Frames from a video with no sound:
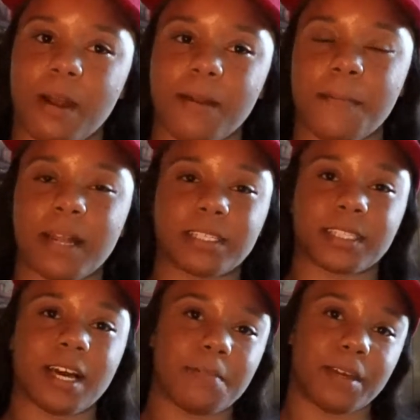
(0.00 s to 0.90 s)
I'm not about to
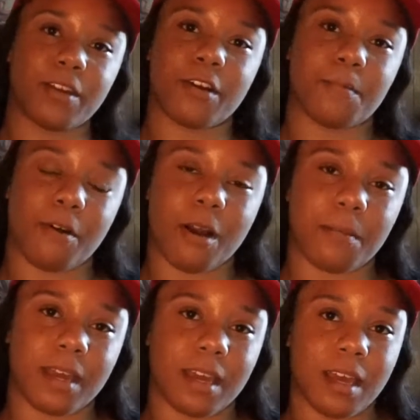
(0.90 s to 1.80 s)
just come in your
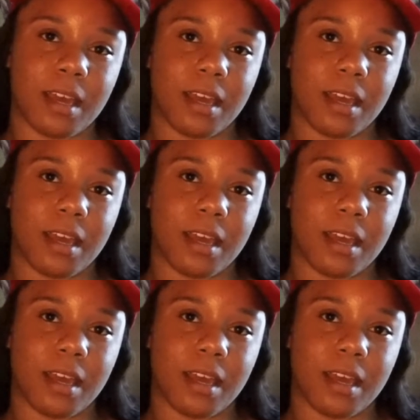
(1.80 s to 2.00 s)
apartment